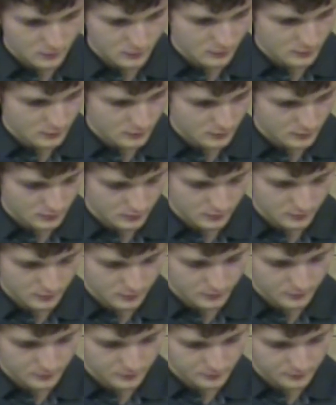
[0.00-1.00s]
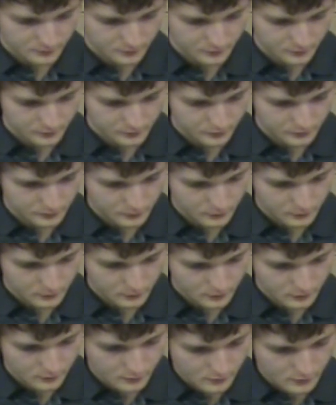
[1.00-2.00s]

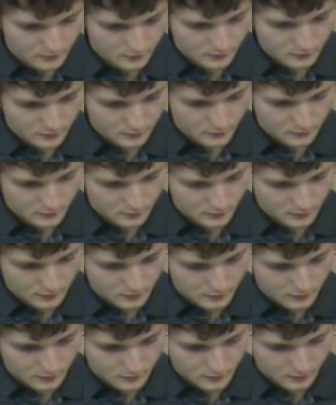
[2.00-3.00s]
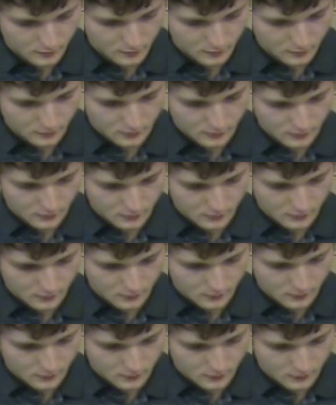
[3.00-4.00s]

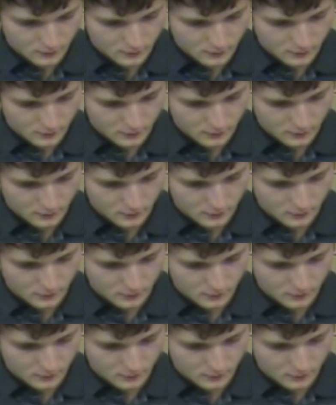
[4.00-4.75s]
No words are spoken by the person on screen.